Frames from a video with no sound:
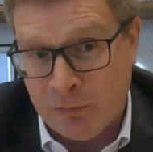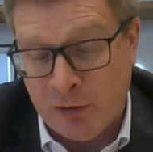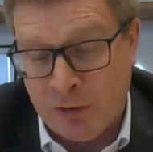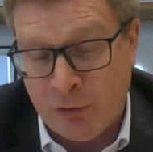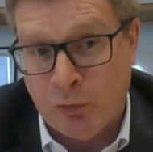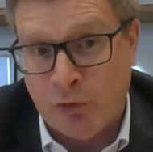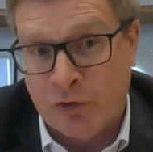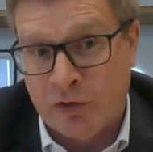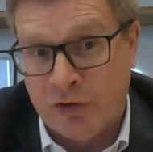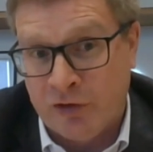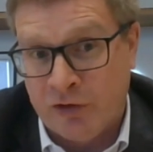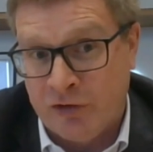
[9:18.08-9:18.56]

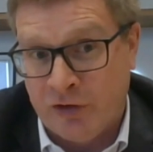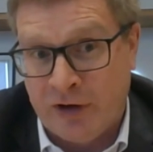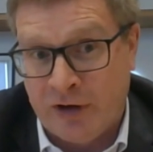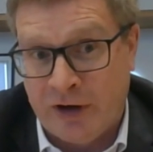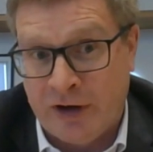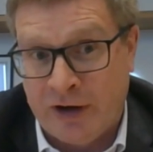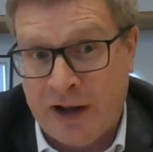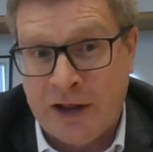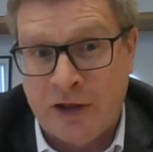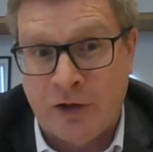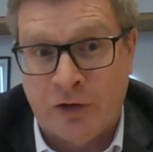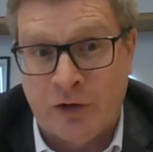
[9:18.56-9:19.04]
would have done
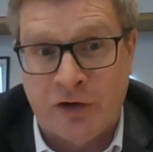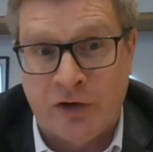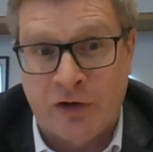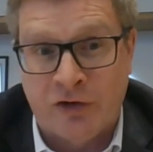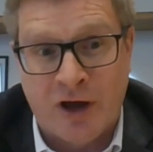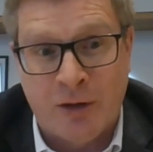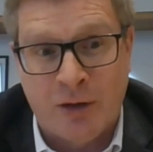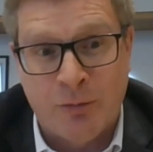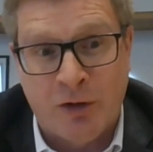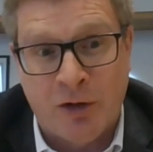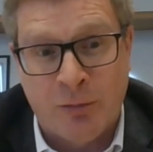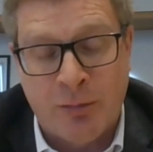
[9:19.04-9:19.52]
at any other
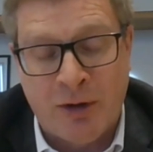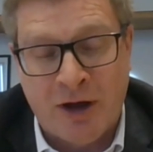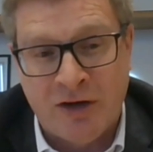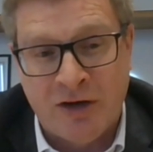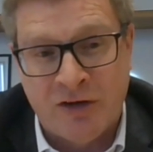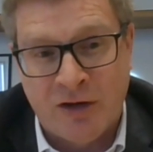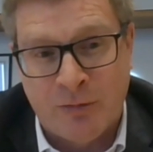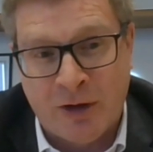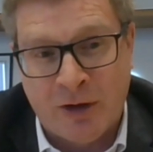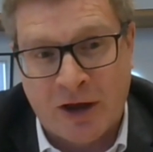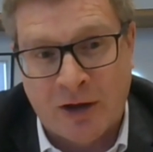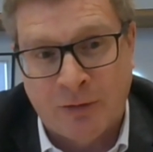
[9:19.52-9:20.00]
time in the
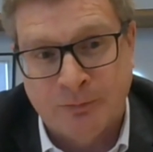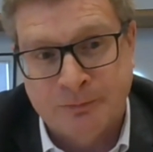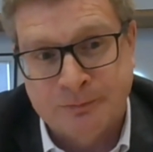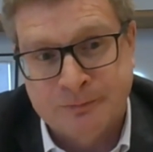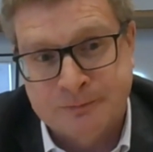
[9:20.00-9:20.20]
pandemic.